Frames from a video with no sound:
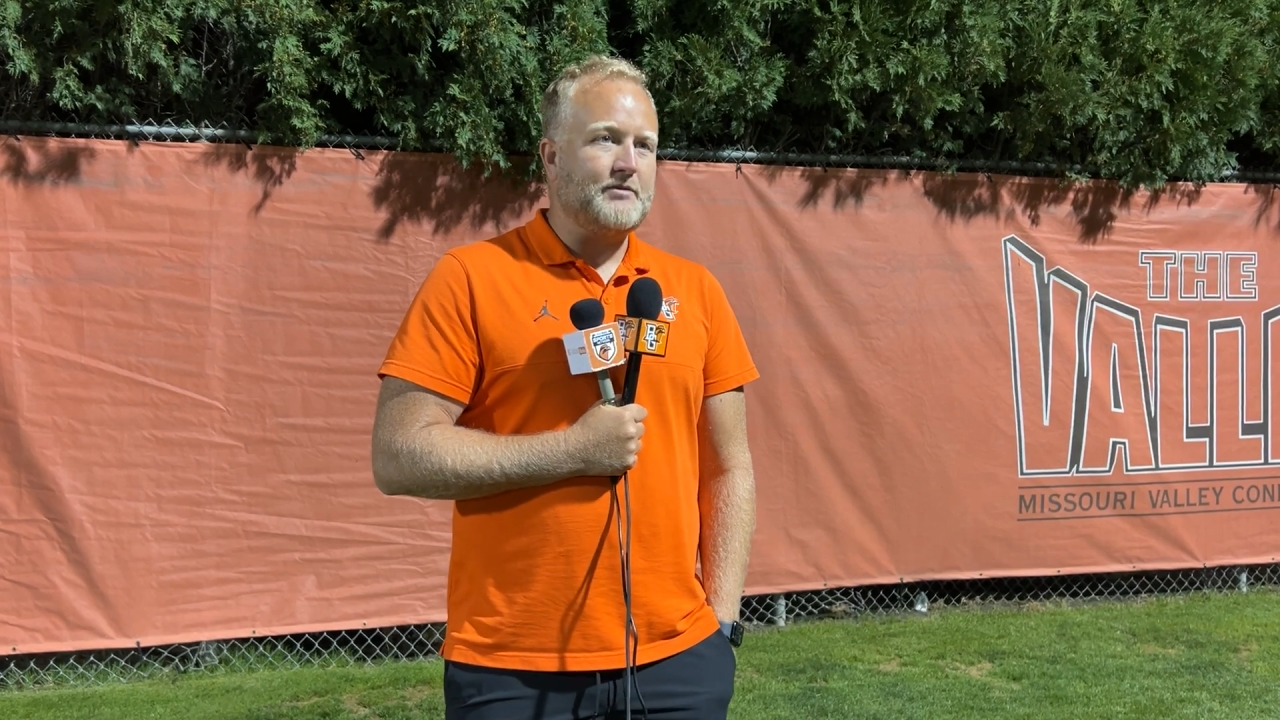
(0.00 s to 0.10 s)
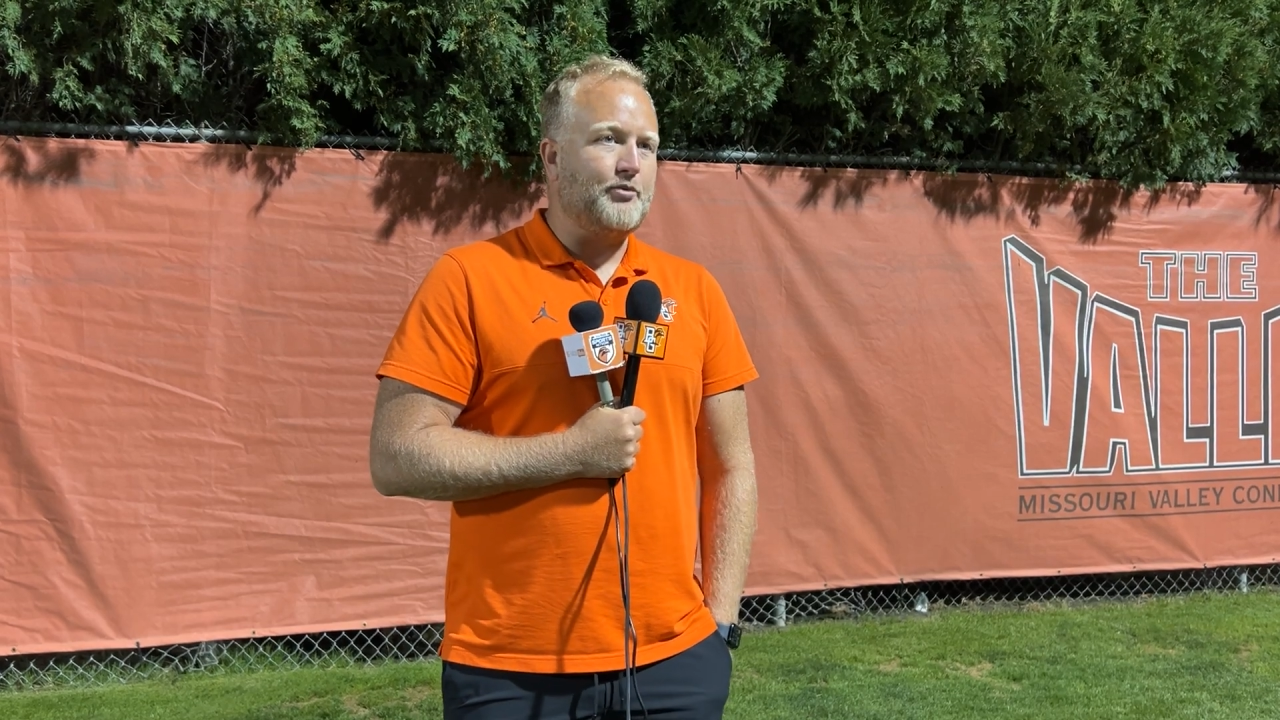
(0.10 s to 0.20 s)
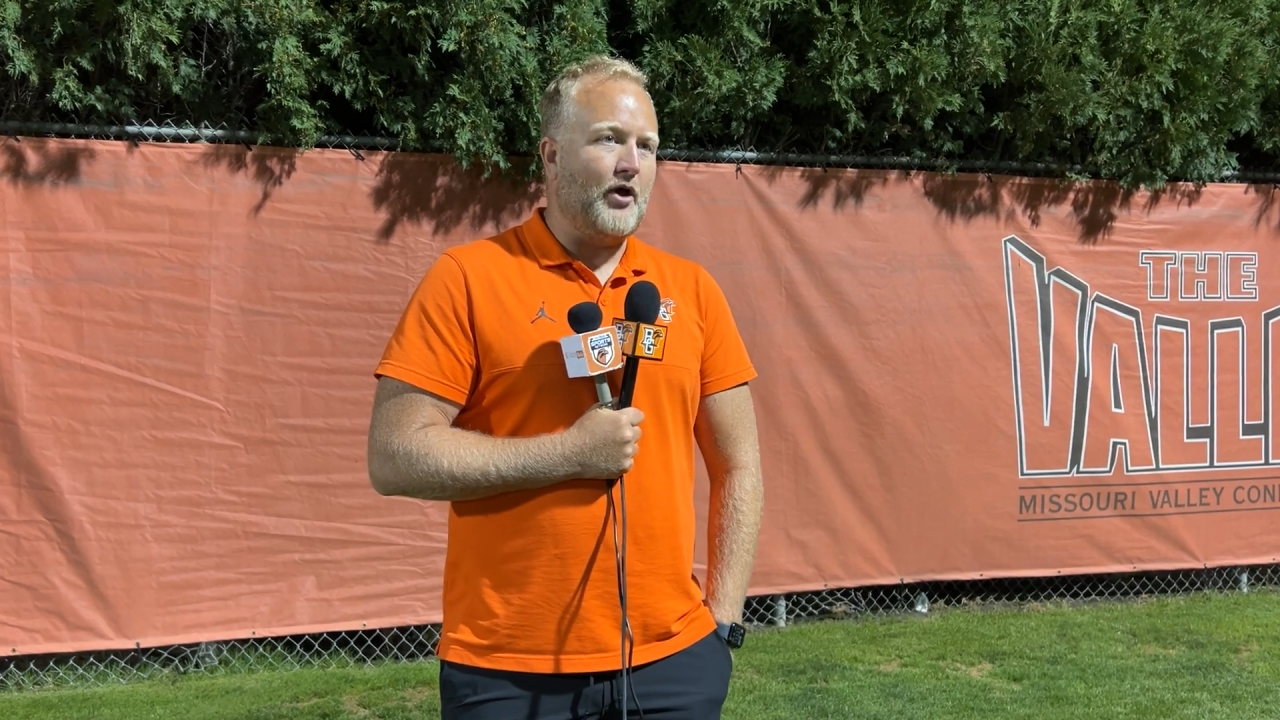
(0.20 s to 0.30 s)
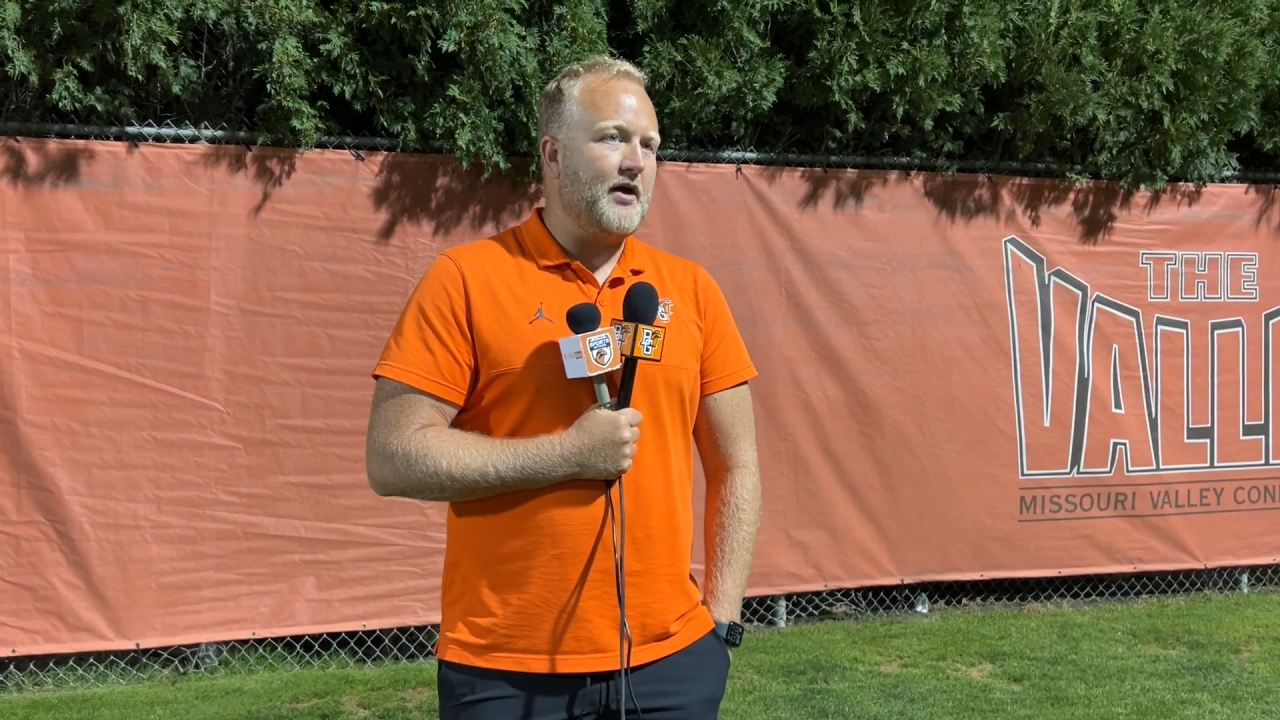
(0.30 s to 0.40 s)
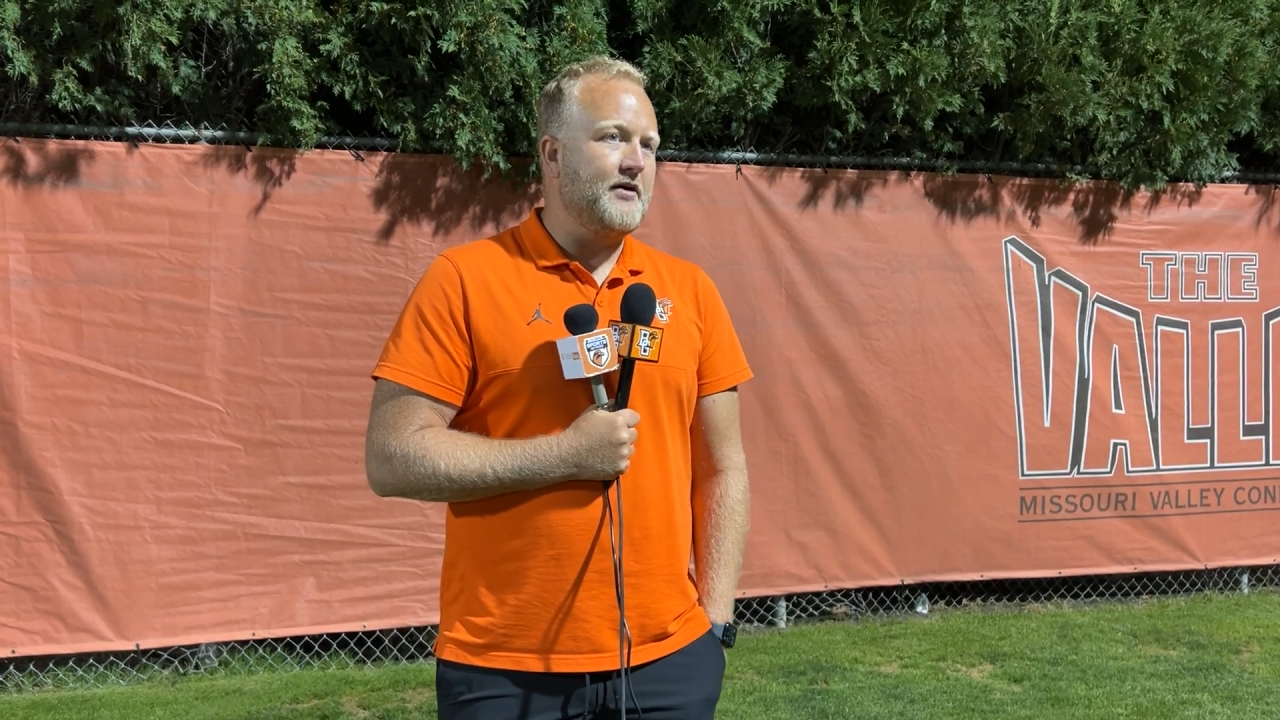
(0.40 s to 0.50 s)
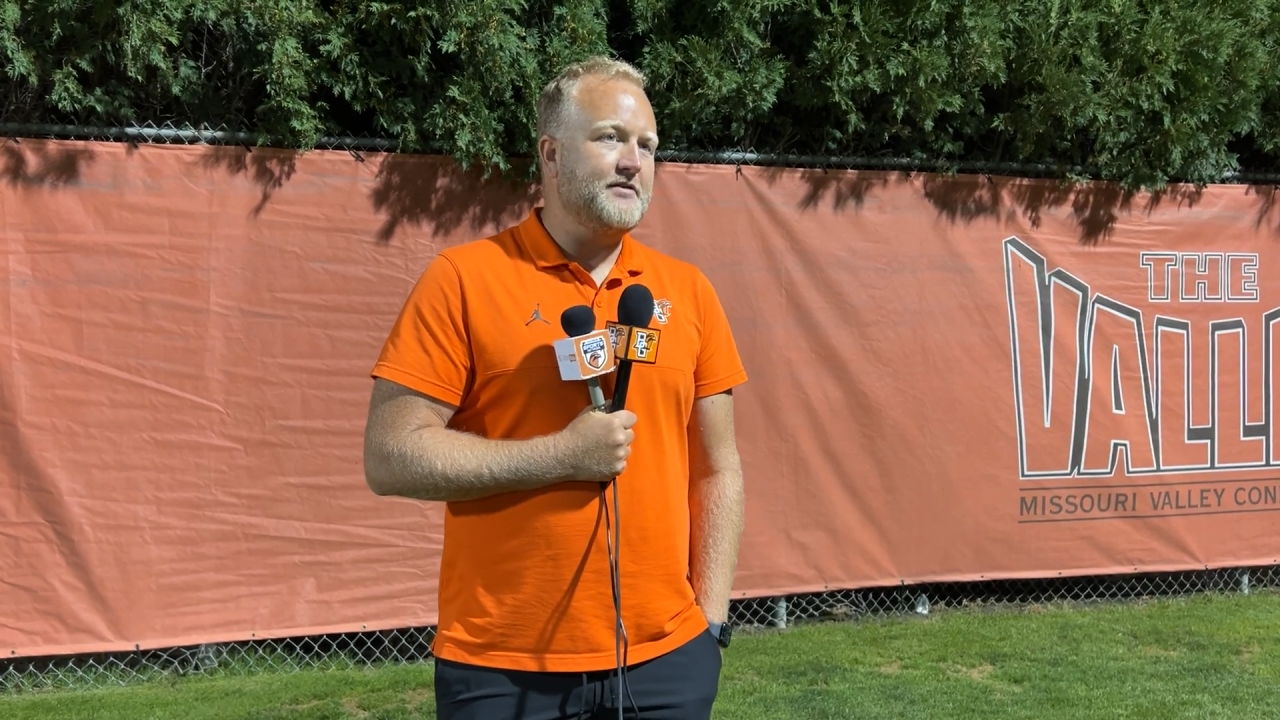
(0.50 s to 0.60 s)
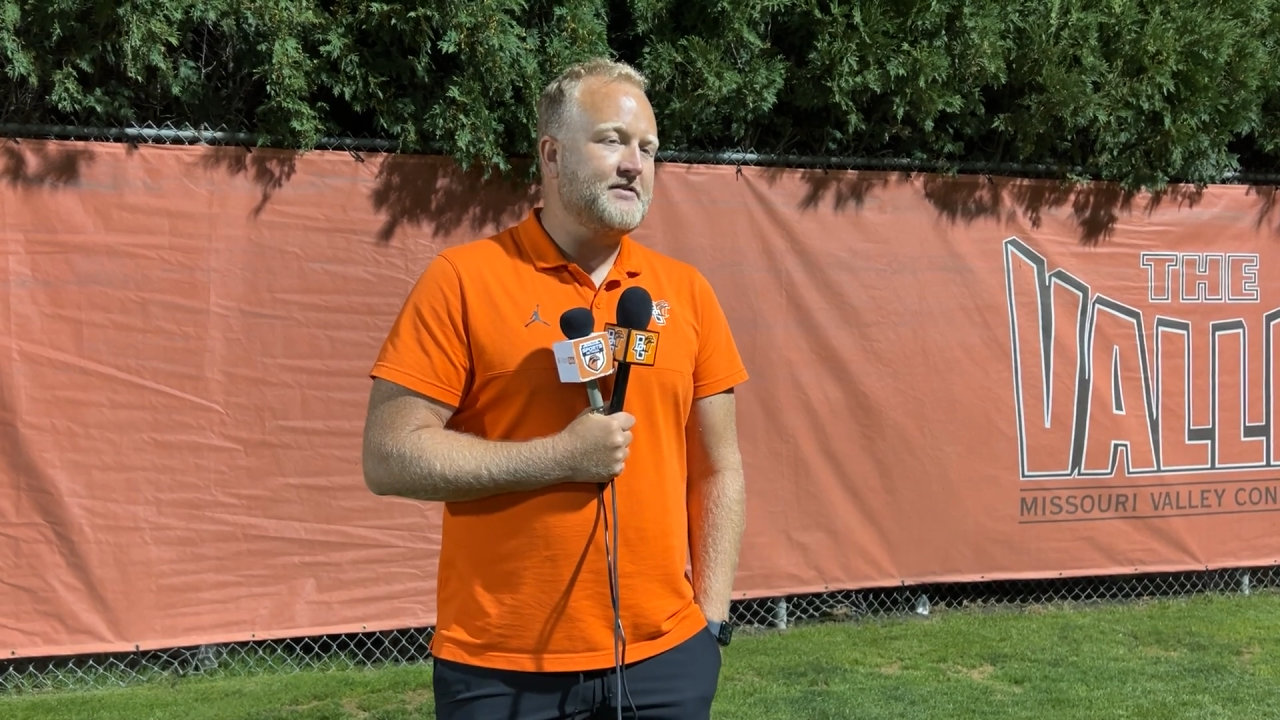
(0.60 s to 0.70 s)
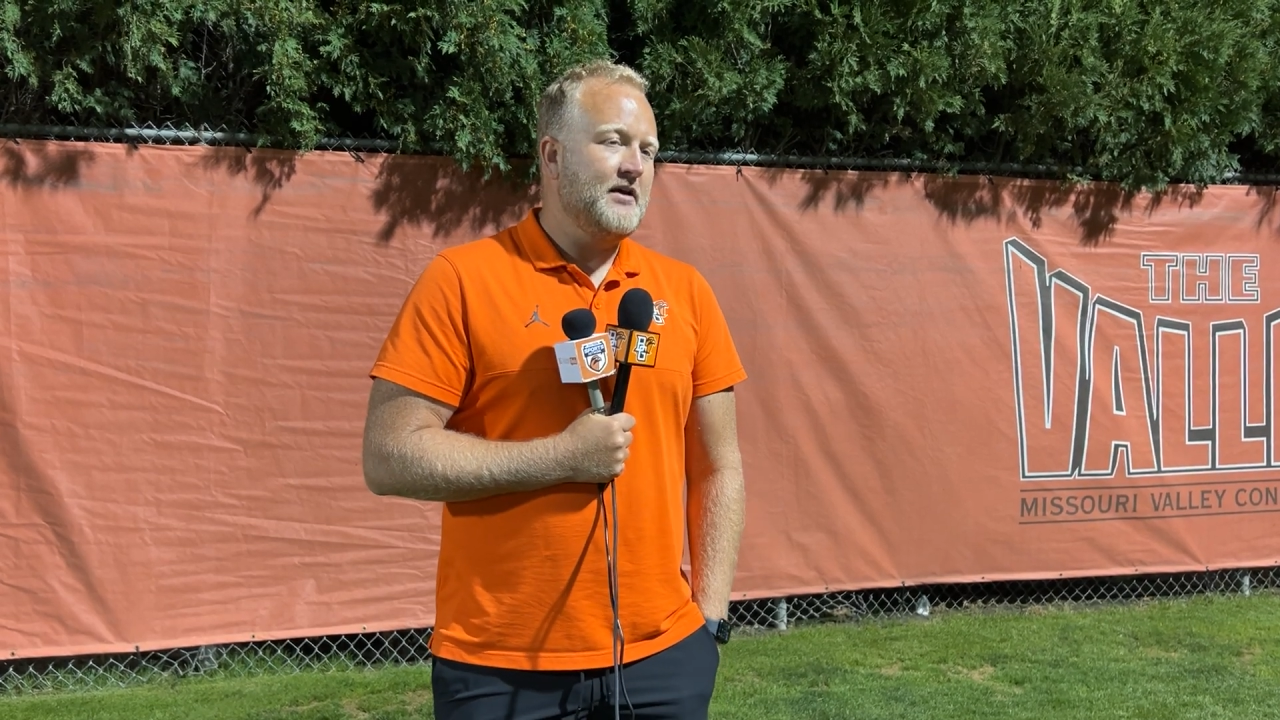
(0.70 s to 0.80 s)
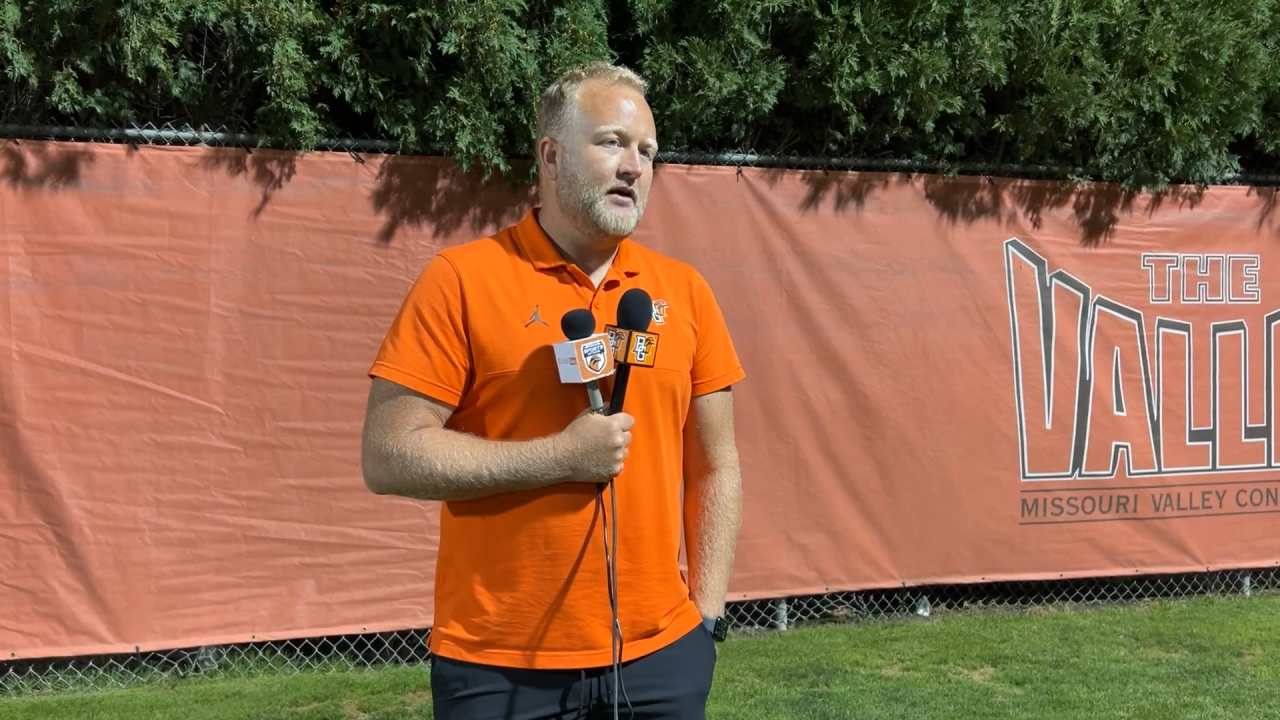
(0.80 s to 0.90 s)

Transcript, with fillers: players